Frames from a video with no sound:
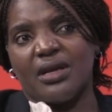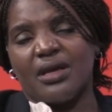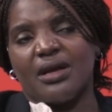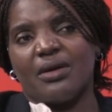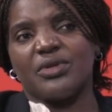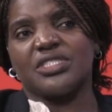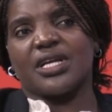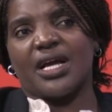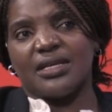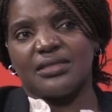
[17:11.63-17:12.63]
which
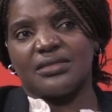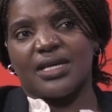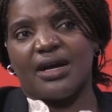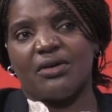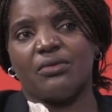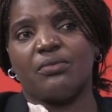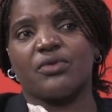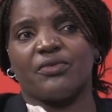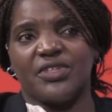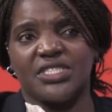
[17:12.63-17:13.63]
guides how
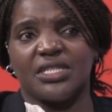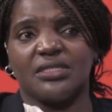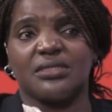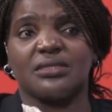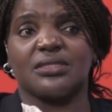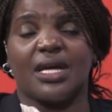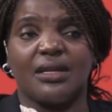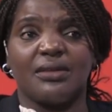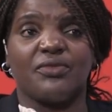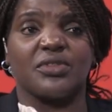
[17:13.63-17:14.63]
provision is done
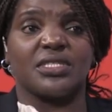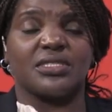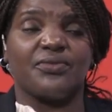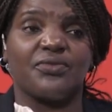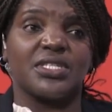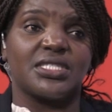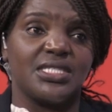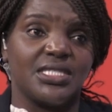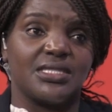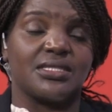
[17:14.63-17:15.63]
for the different
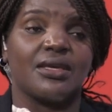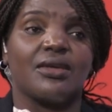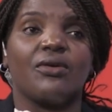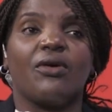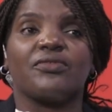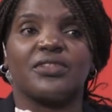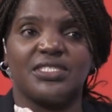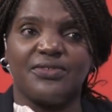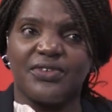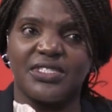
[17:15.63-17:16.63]
needs of the
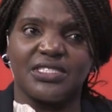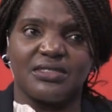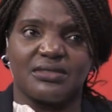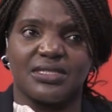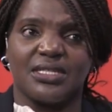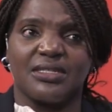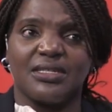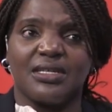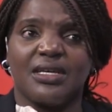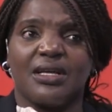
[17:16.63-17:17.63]
different children,
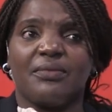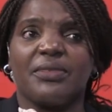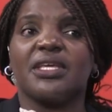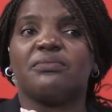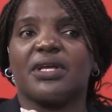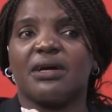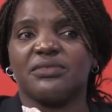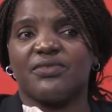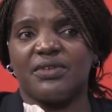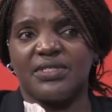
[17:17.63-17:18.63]
it becomes
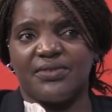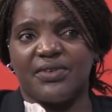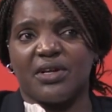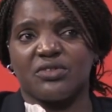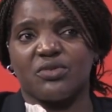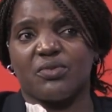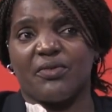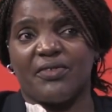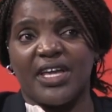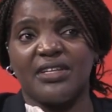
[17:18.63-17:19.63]
very difficult to
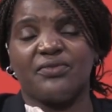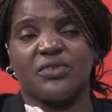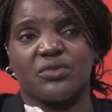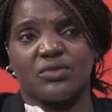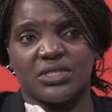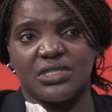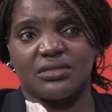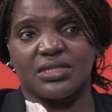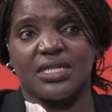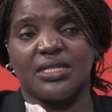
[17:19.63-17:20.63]
provide for those
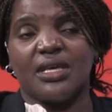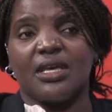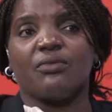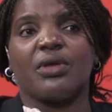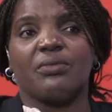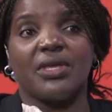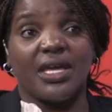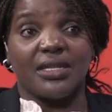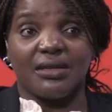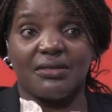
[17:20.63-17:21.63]
children when we are in a
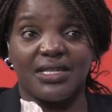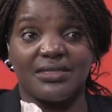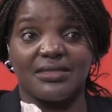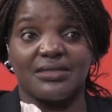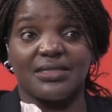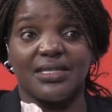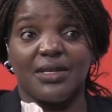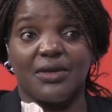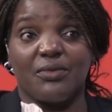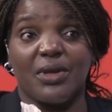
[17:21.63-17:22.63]
crisis,
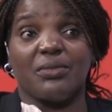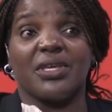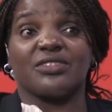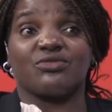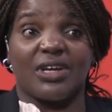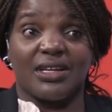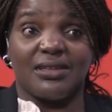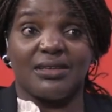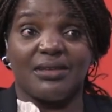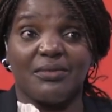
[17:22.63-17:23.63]
when we are struggling
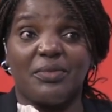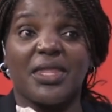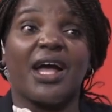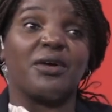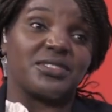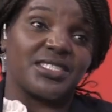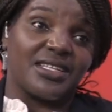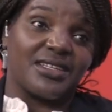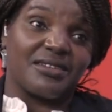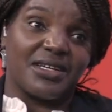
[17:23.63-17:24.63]
outside a
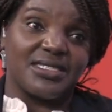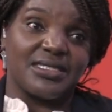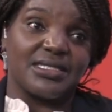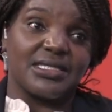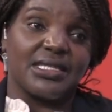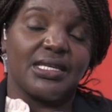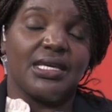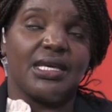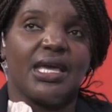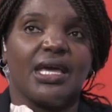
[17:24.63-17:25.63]
crisis. Mm.
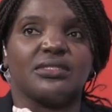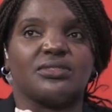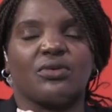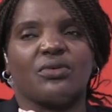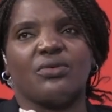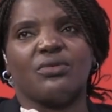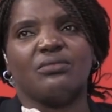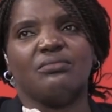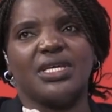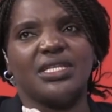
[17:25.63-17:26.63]
And so
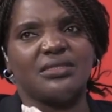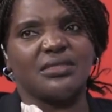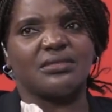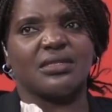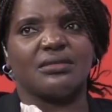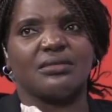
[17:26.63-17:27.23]
many children